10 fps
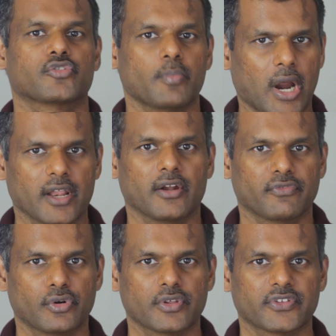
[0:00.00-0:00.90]
smart
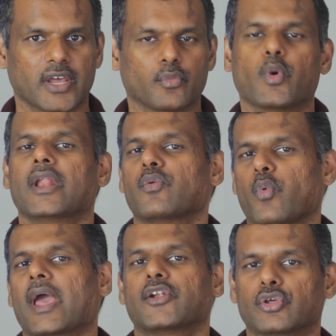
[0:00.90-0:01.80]
enough to decide when and
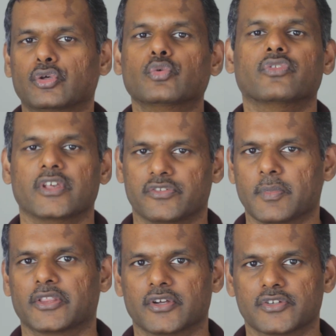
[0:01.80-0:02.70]
where to use these
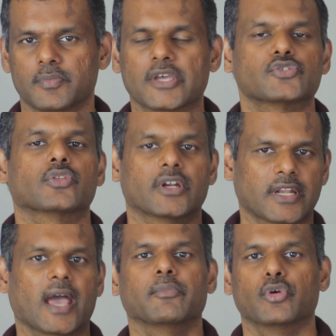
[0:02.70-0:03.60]
methods based on the
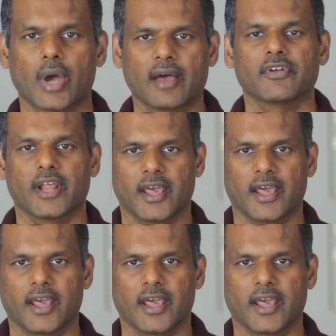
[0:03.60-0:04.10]
time you have at